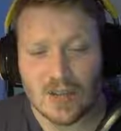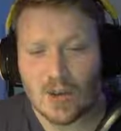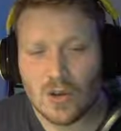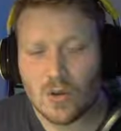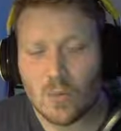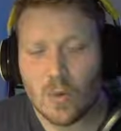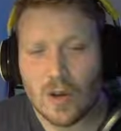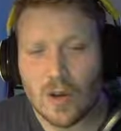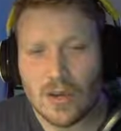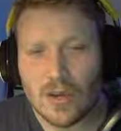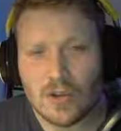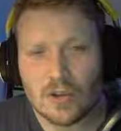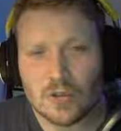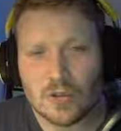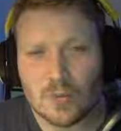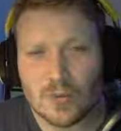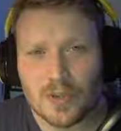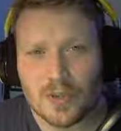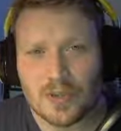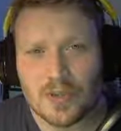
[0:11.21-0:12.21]
why you should
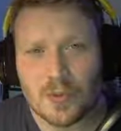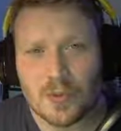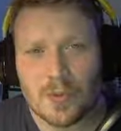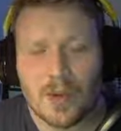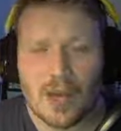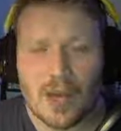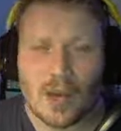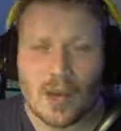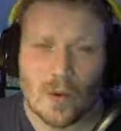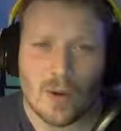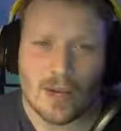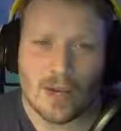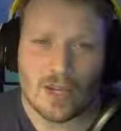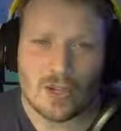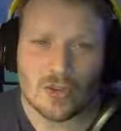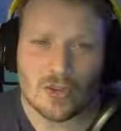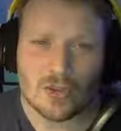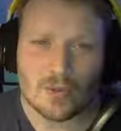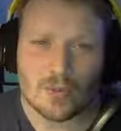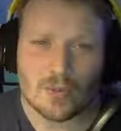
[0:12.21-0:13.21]
bring them, why you
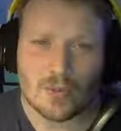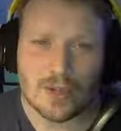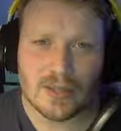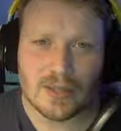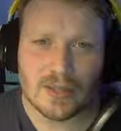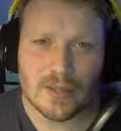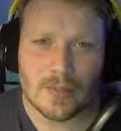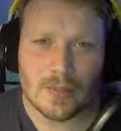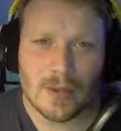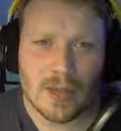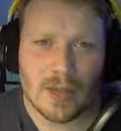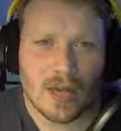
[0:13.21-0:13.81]
shouldn't bring them,